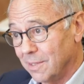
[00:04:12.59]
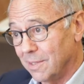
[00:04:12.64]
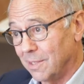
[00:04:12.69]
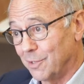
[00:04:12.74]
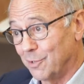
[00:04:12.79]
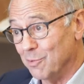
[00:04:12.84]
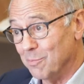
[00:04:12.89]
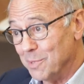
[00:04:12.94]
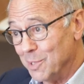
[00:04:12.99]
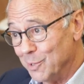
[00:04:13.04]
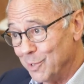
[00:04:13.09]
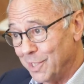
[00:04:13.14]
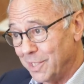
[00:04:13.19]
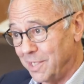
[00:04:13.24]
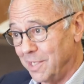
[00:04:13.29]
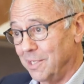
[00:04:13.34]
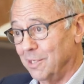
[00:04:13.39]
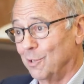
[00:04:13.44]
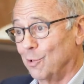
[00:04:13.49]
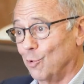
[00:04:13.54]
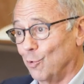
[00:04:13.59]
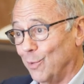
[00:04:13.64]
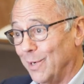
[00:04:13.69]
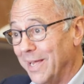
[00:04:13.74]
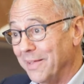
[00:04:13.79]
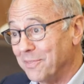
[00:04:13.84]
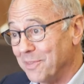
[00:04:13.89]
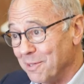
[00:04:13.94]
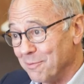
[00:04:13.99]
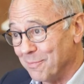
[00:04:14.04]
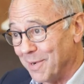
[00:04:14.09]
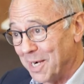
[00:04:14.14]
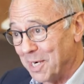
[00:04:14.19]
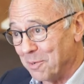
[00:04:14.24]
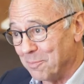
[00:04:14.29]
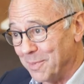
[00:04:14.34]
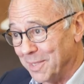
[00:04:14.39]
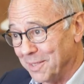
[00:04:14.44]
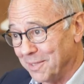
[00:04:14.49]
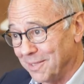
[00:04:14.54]
a community, create the
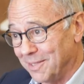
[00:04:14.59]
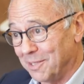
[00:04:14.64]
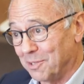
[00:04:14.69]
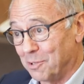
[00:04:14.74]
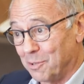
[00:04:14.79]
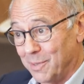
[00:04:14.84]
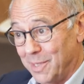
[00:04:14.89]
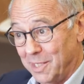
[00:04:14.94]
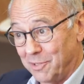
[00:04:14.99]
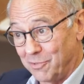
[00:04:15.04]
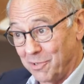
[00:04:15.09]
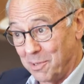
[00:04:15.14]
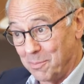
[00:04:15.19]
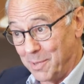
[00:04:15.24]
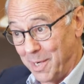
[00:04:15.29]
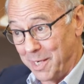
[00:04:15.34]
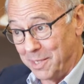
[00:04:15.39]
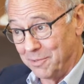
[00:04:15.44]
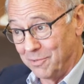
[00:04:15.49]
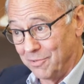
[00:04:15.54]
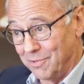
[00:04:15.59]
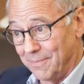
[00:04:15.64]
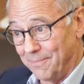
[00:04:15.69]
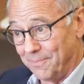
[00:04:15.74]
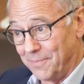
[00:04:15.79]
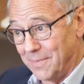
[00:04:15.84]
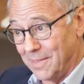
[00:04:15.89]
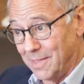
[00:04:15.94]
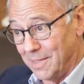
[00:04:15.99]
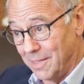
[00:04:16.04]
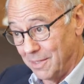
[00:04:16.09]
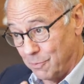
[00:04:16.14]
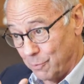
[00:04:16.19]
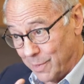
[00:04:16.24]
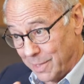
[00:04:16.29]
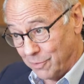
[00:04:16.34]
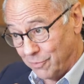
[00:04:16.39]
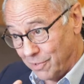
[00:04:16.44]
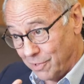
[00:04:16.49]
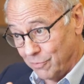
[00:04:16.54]
environment that creates our brains. It
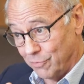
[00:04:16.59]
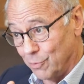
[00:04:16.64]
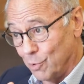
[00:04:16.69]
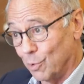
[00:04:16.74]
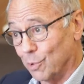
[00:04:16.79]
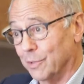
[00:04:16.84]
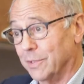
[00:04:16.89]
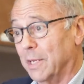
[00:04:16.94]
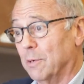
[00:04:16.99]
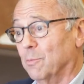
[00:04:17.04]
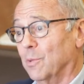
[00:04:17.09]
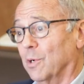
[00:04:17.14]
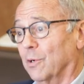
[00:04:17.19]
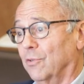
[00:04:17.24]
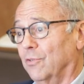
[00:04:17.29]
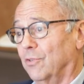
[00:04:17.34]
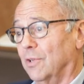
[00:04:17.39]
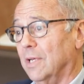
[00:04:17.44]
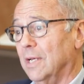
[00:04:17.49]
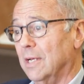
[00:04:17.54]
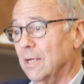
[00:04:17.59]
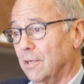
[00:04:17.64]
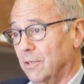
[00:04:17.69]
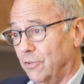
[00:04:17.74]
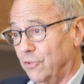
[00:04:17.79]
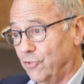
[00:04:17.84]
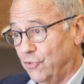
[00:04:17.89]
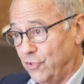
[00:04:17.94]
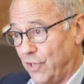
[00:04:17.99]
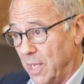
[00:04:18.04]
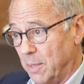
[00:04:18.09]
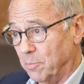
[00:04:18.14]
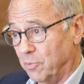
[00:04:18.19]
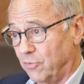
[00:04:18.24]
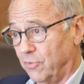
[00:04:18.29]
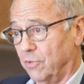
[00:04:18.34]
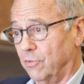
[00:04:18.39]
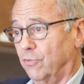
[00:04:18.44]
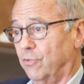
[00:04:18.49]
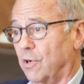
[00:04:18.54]
creates these neural networks,
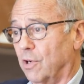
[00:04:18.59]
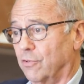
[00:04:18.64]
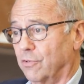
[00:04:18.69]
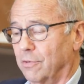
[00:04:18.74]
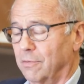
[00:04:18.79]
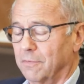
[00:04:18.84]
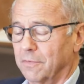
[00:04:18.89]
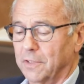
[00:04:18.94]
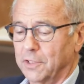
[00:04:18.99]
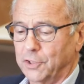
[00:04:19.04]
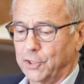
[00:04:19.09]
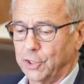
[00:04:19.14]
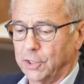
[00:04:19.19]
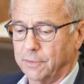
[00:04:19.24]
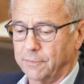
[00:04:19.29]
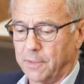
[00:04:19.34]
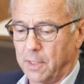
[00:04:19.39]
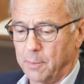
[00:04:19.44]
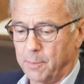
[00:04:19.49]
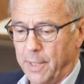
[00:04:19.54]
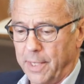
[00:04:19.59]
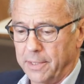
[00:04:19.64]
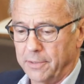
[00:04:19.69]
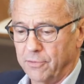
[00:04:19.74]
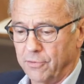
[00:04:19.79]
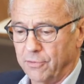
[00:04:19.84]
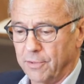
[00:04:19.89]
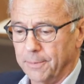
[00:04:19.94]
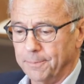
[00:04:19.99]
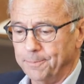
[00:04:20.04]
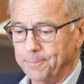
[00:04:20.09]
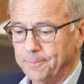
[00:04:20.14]
shapes the structure and function of our brains.